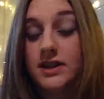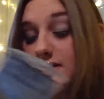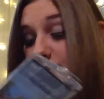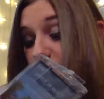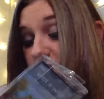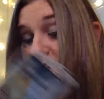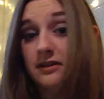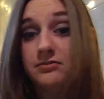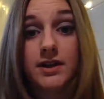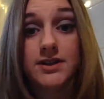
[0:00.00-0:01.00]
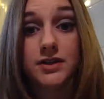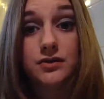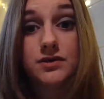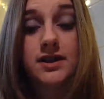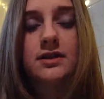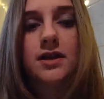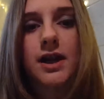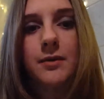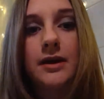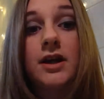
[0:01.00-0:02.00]
says it's vegan. That's interesting.
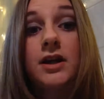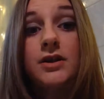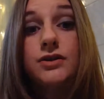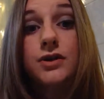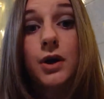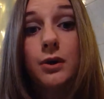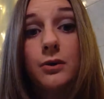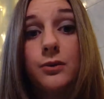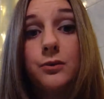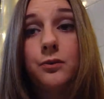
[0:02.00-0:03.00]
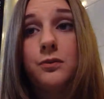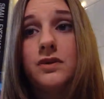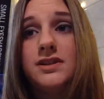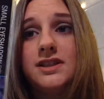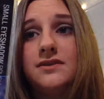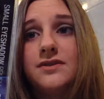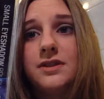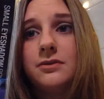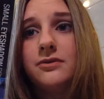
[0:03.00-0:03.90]
Anyway, so let's see if some